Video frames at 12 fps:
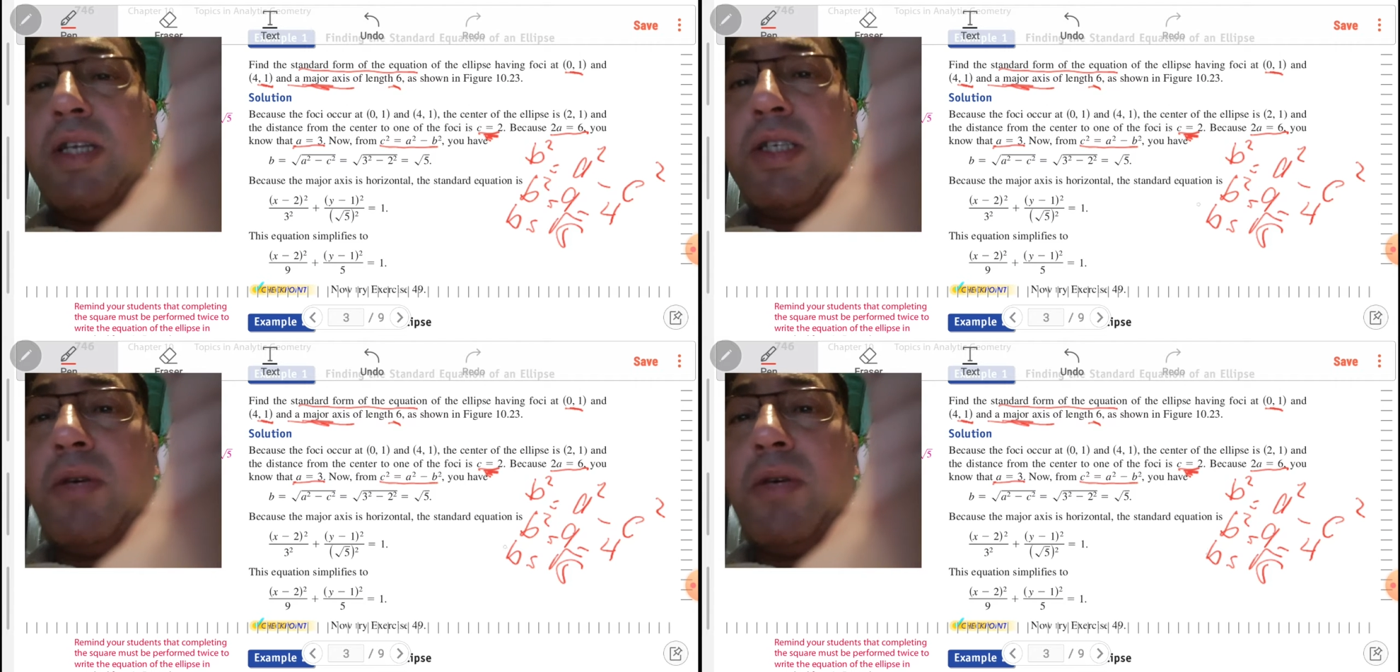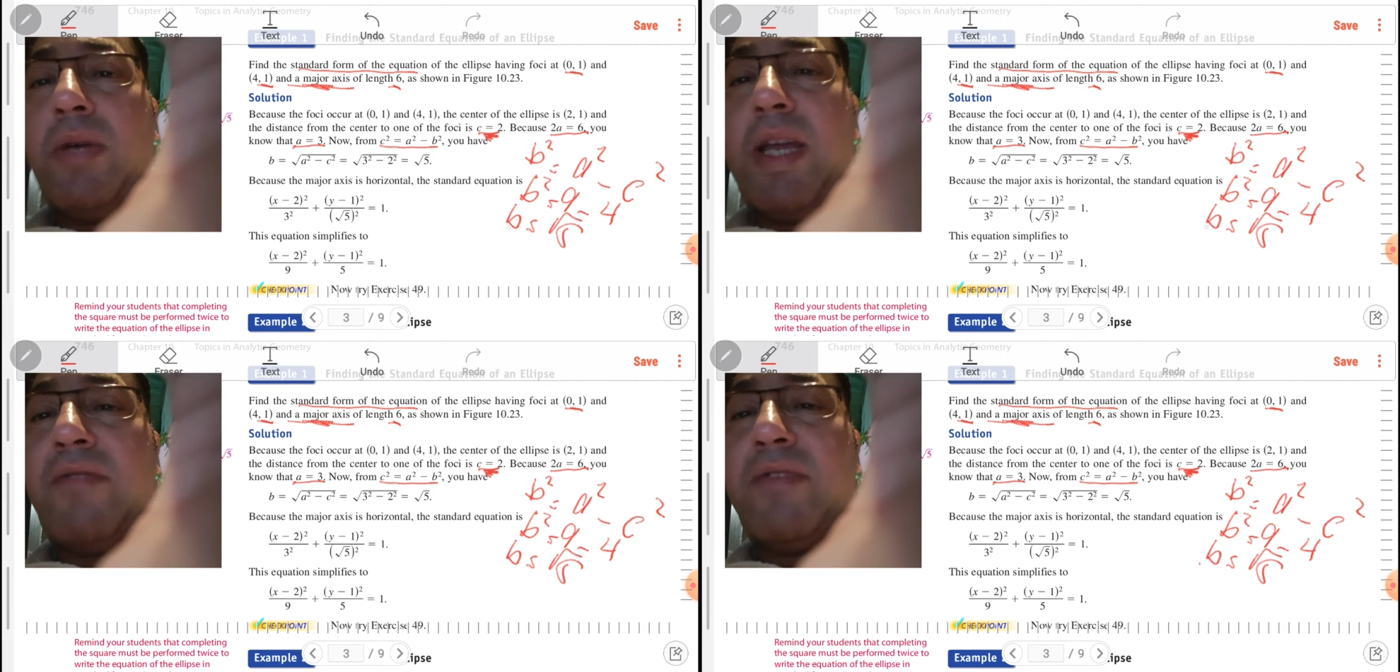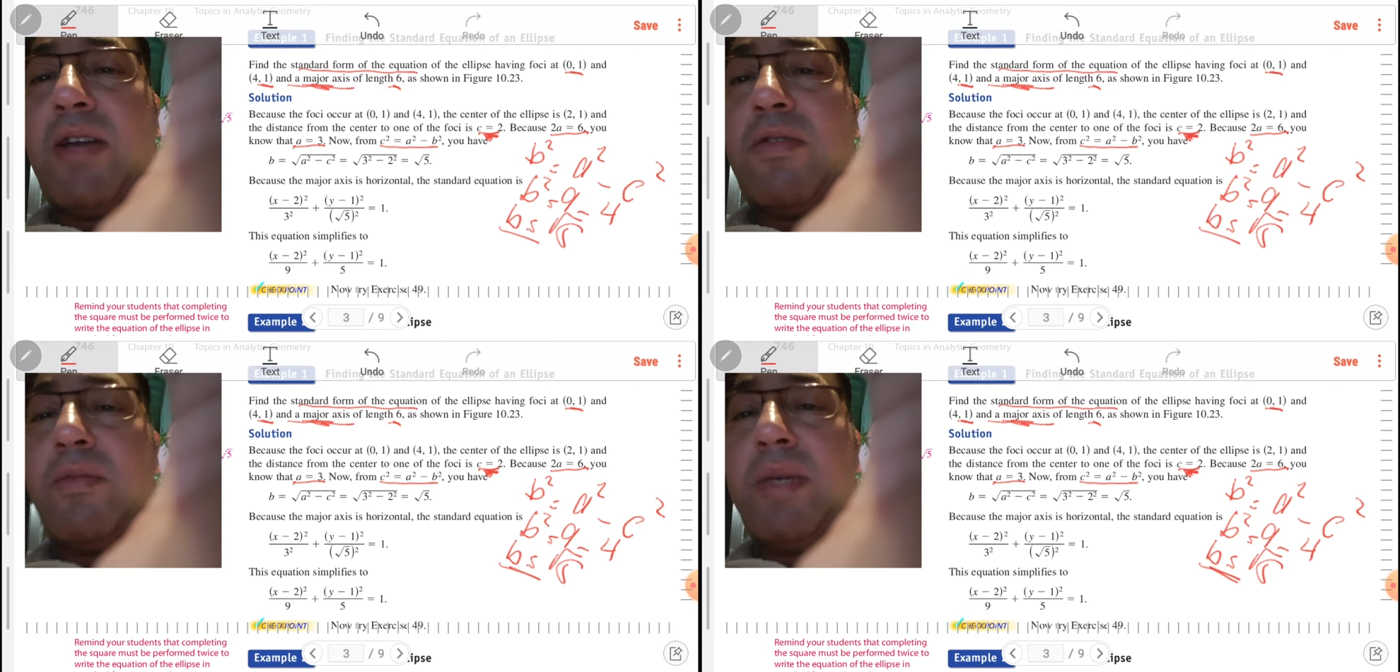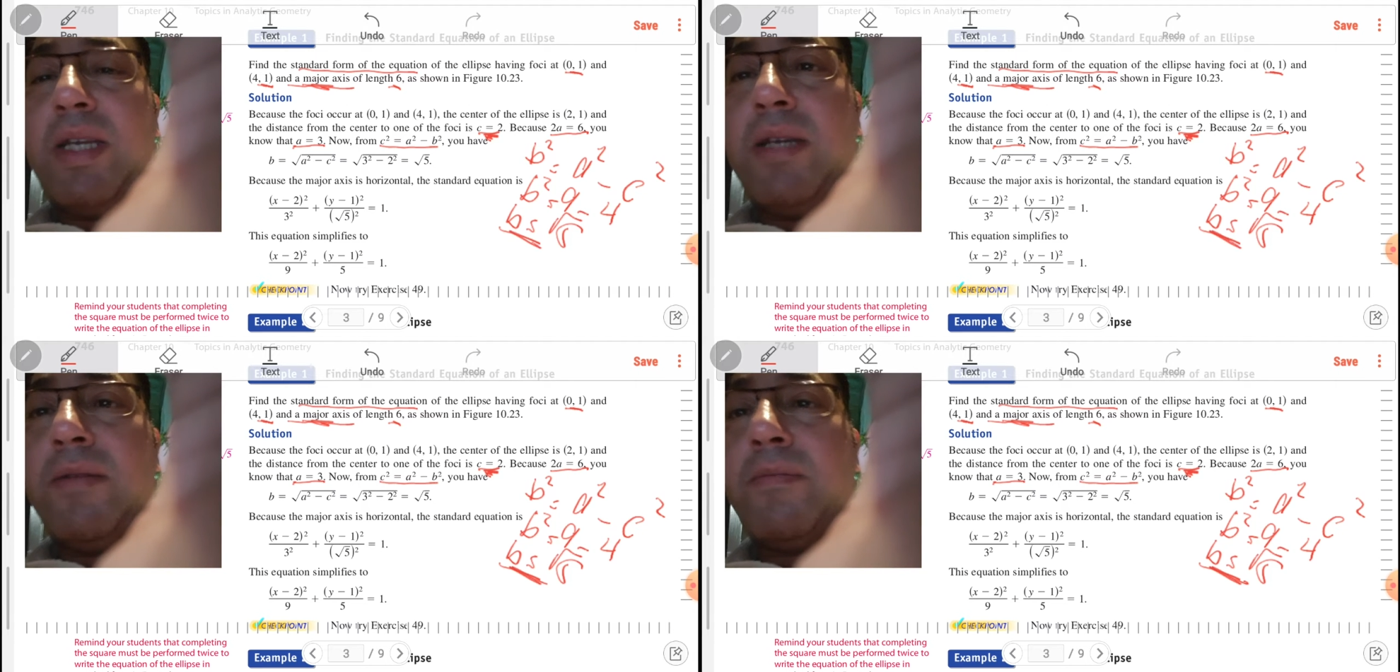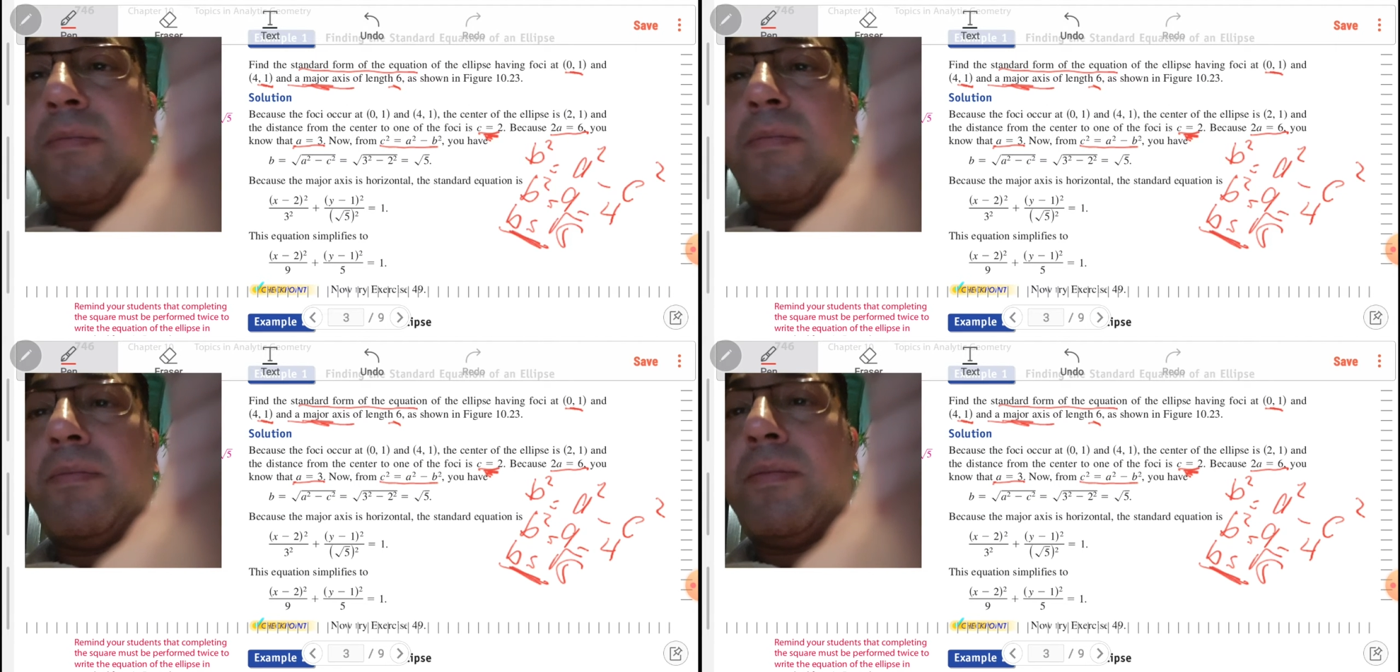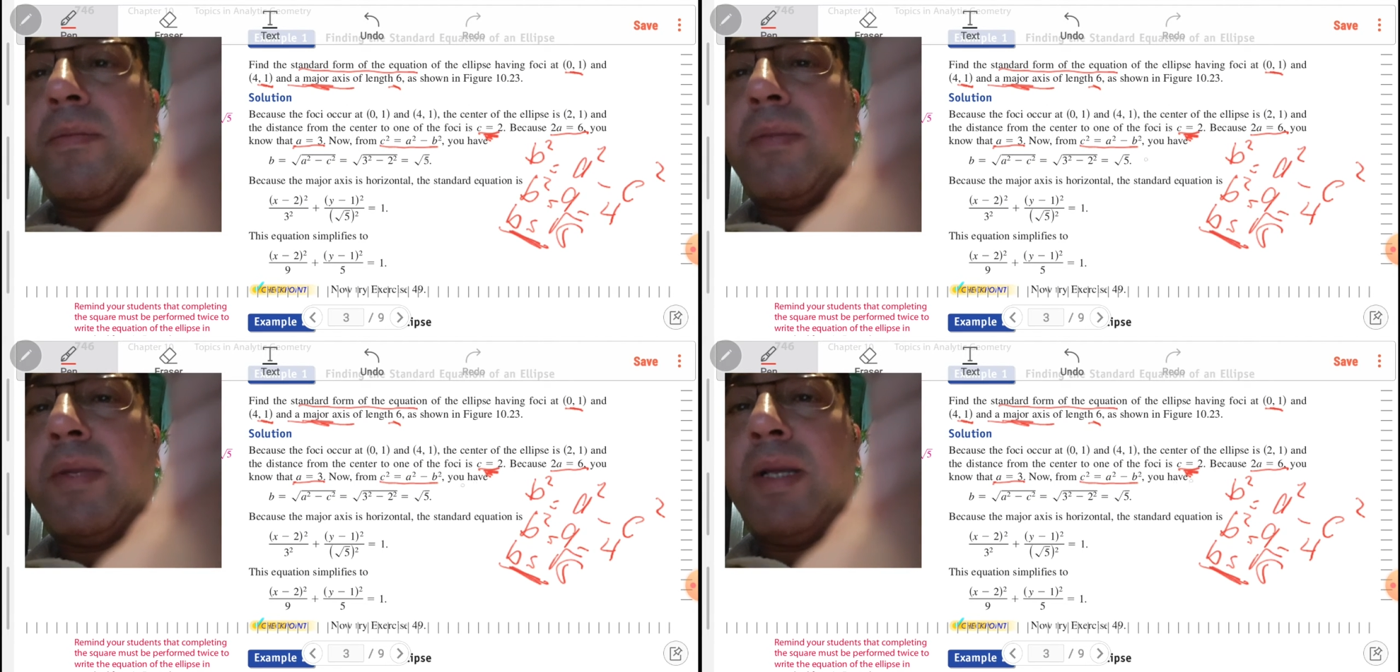So we have now B,
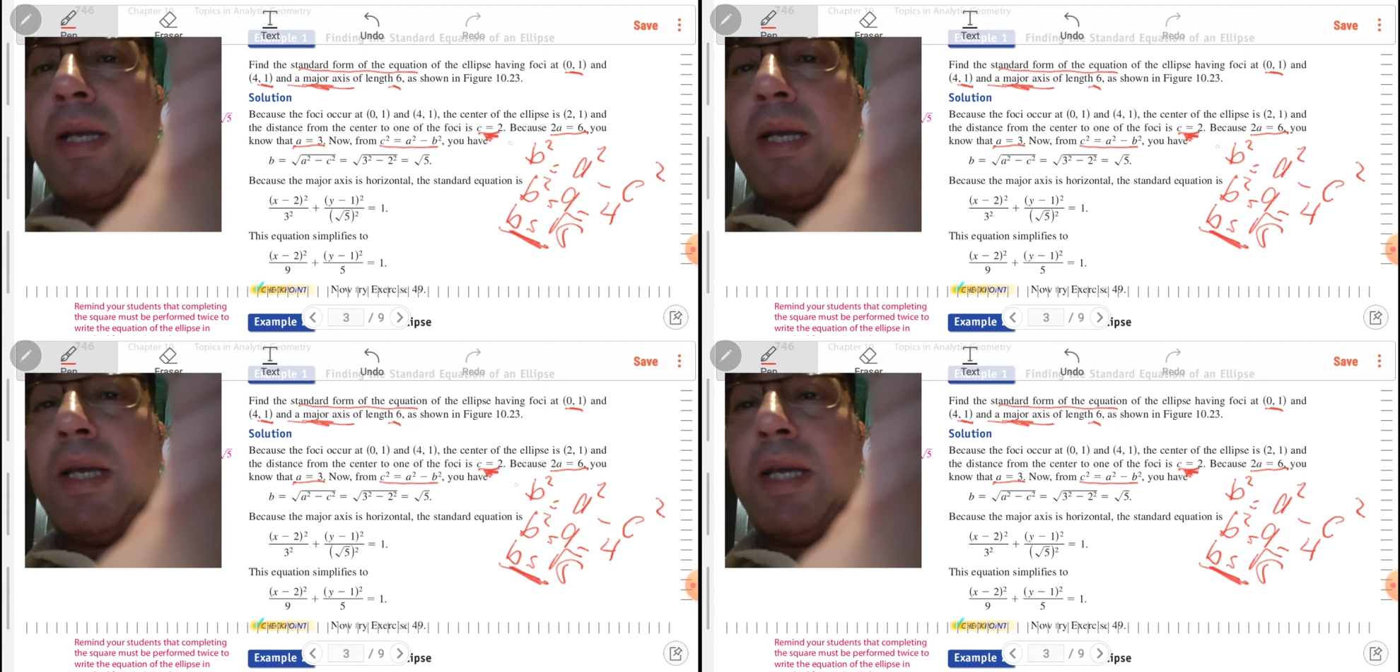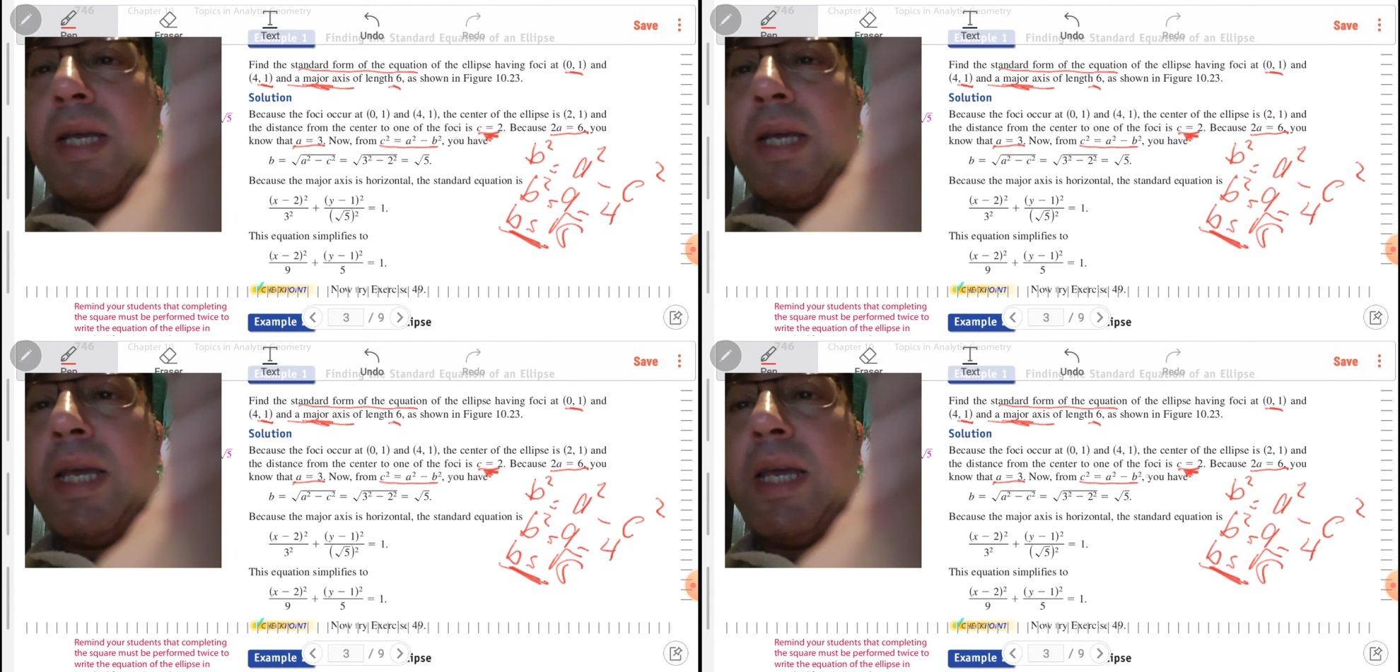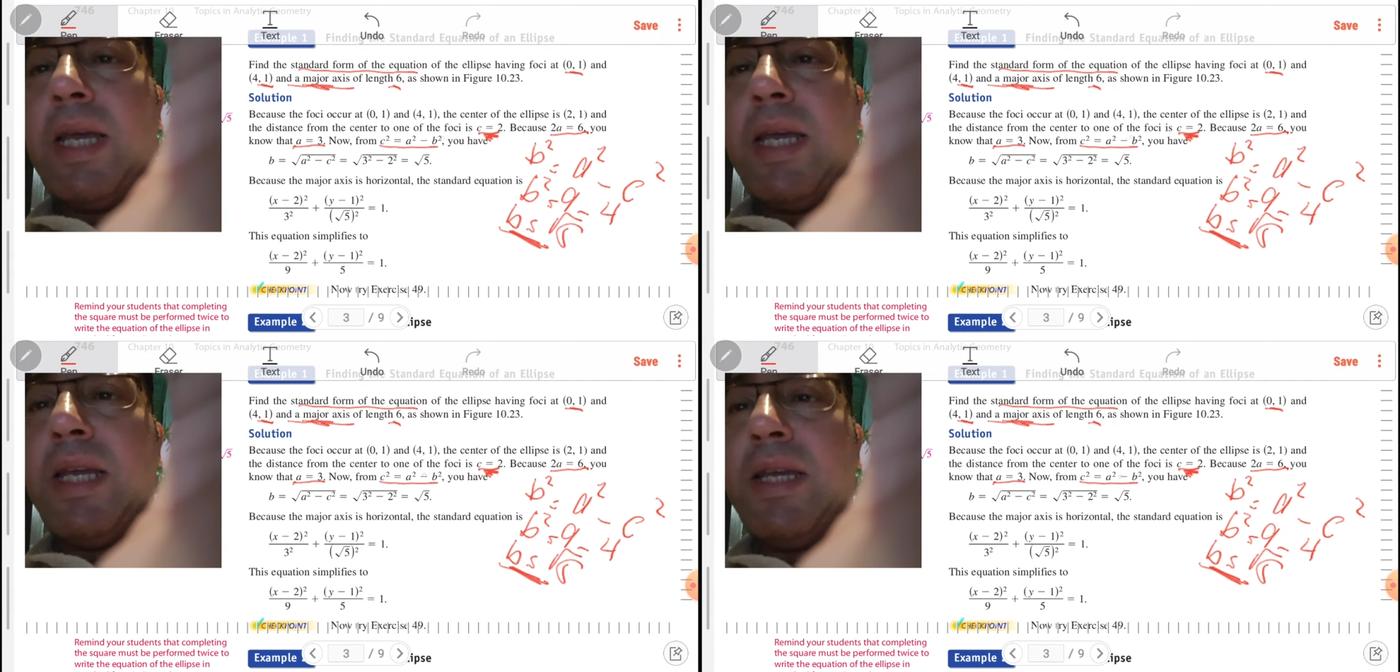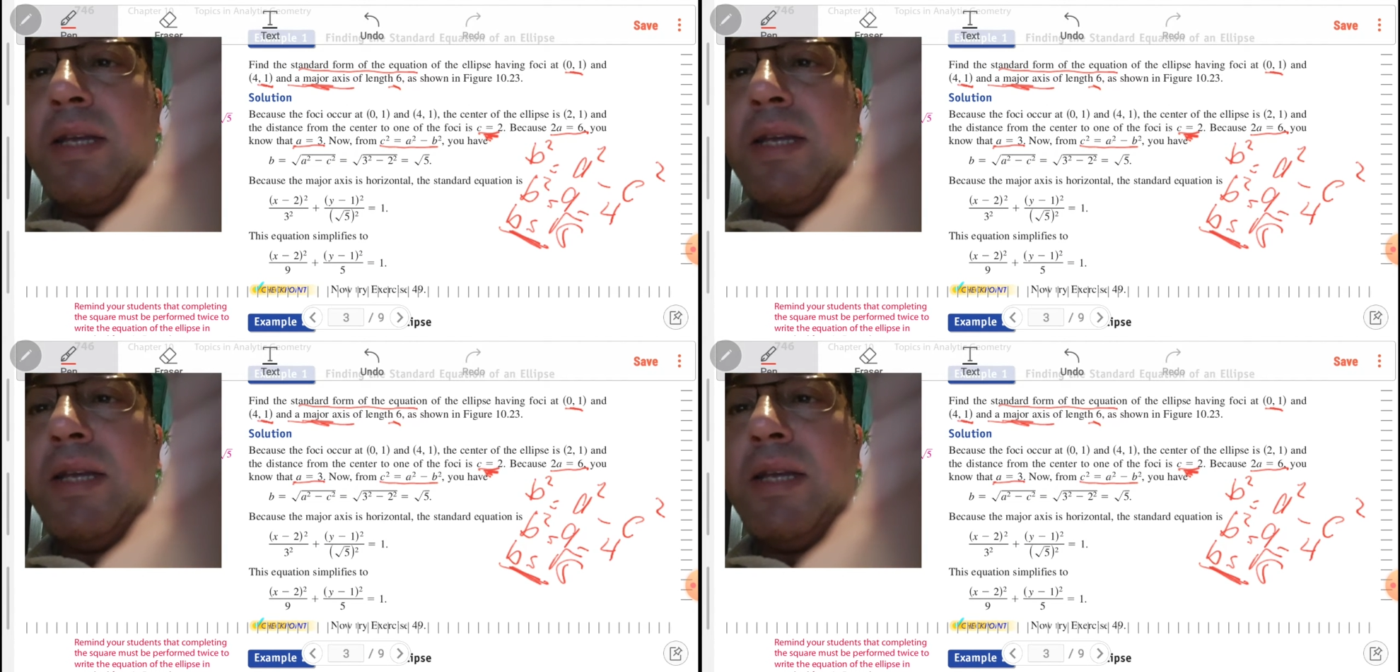A,